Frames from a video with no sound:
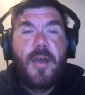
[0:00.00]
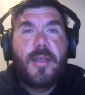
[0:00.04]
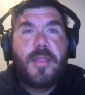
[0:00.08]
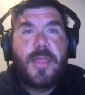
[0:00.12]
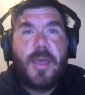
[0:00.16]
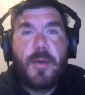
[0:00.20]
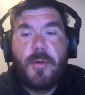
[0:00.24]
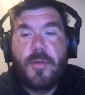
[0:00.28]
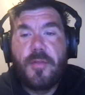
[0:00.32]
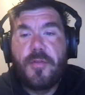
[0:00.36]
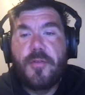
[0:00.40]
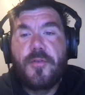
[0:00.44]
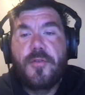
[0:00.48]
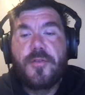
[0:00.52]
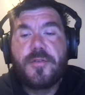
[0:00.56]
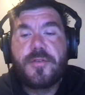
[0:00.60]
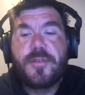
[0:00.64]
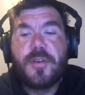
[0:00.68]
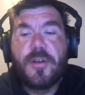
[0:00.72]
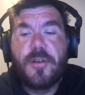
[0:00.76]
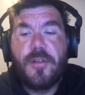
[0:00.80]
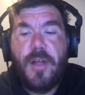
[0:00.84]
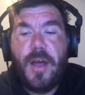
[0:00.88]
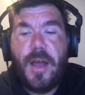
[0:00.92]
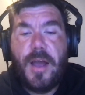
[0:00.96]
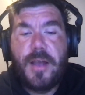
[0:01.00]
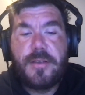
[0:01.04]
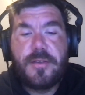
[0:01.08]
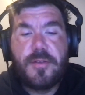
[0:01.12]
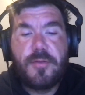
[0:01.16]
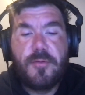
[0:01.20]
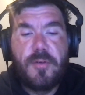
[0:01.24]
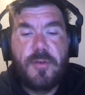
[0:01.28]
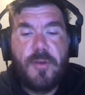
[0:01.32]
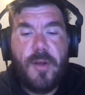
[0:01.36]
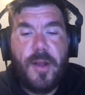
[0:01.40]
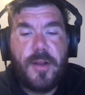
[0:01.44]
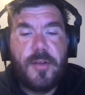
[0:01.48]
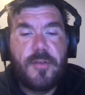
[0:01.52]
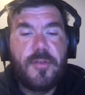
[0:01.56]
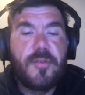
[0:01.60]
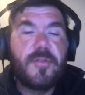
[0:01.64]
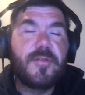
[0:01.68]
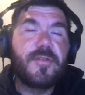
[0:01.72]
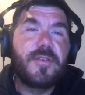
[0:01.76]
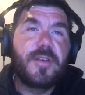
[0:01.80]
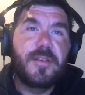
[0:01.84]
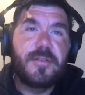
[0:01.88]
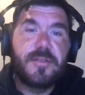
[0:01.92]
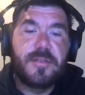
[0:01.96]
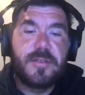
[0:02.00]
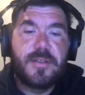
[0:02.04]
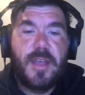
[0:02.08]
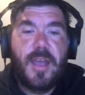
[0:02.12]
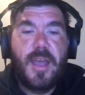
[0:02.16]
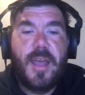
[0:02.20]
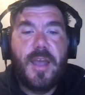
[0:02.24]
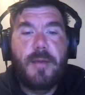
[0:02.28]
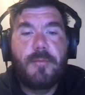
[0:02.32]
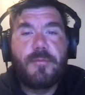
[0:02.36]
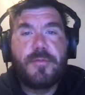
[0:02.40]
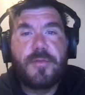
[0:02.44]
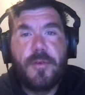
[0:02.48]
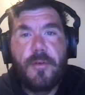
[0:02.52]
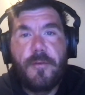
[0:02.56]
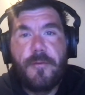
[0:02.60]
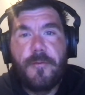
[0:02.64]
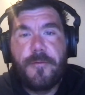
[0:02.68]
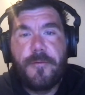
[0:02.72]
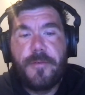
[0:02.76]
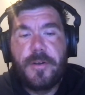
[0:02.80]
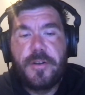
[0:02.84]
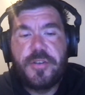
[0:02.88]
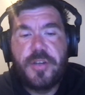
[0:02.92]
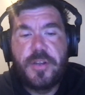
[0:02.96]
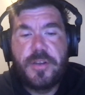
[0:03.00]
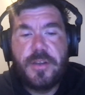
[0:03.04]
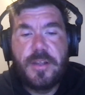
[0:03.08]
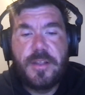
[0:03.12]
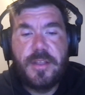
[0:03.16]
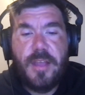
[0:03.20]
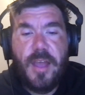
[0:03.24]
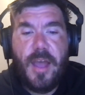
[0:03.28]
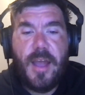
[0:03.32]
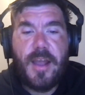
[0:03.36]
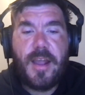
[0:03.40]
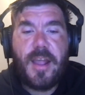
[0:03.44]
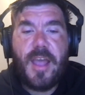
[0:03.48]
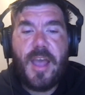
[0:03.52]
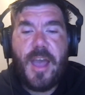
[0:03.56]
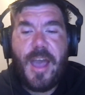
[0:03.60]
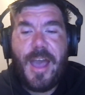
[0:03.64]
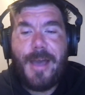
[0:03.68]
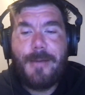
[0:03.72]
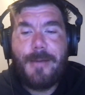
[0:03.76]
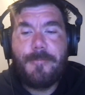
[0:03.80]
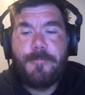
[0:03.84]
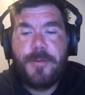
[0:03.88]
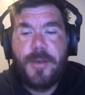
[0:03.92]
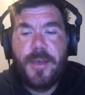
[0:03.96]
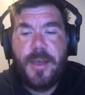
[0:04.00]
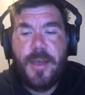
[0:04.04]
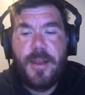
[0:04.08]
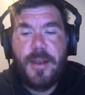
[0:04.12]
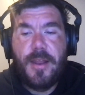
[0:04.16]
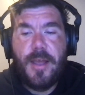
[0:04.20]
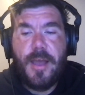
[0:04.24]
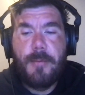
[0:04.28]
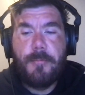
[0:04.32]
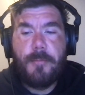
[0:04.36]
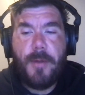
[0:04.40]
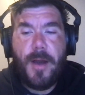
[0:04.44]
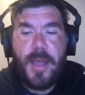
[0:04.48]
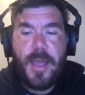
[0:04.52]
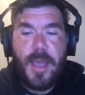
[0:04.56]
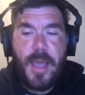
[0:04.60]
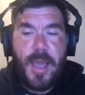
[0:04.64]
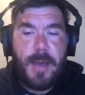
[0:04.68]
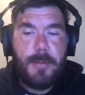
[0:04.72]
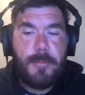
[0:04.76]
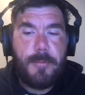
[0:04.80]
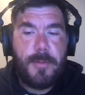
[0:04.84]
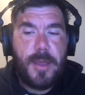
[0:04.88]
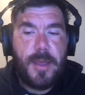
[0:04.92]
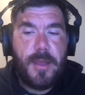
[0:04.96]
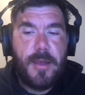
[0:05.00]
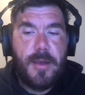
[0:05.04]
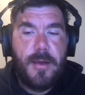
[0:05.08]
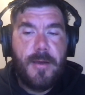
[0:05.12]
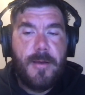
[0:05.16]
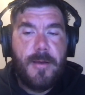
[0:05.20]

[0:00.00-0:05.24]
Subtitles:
They would lose their last 3 regular season games, Virginia Tech, at Pitt, and Miami.